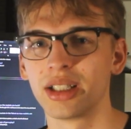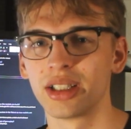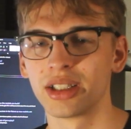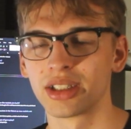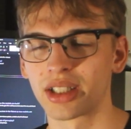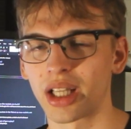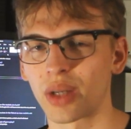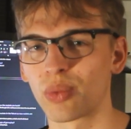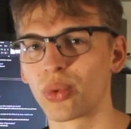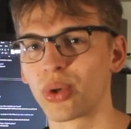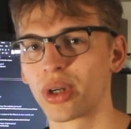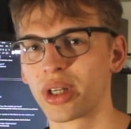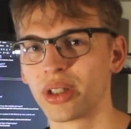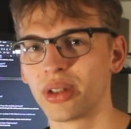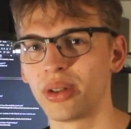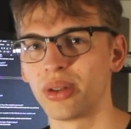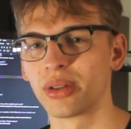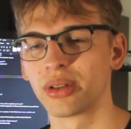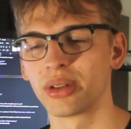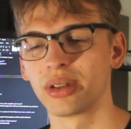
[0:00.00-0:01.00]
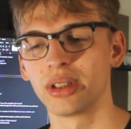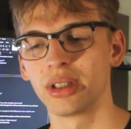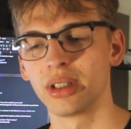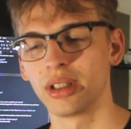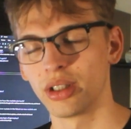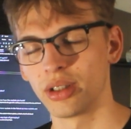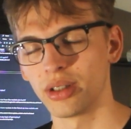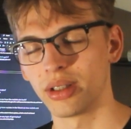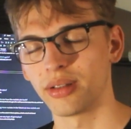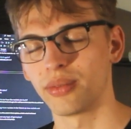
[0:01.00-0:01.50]
start working on
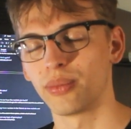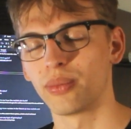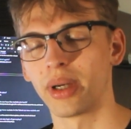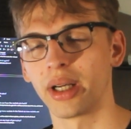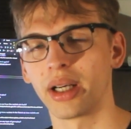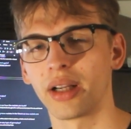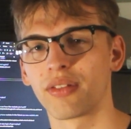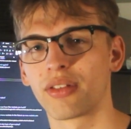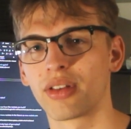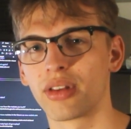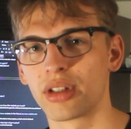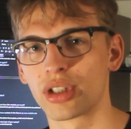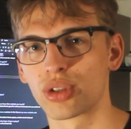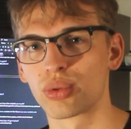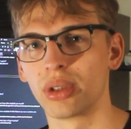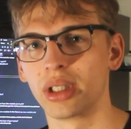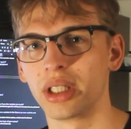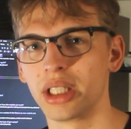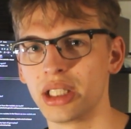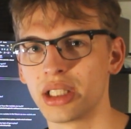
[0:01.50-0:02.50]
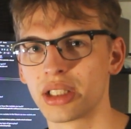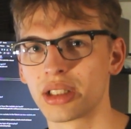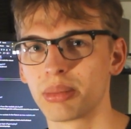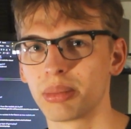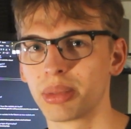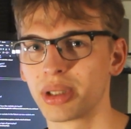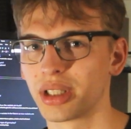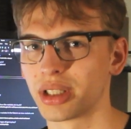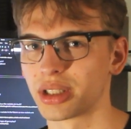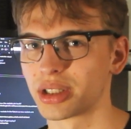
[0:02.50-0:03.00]
right after this release,
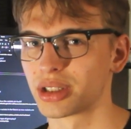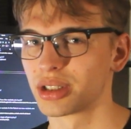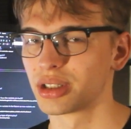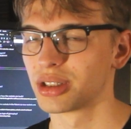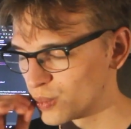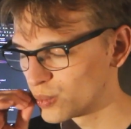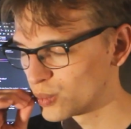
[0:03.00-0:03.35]
because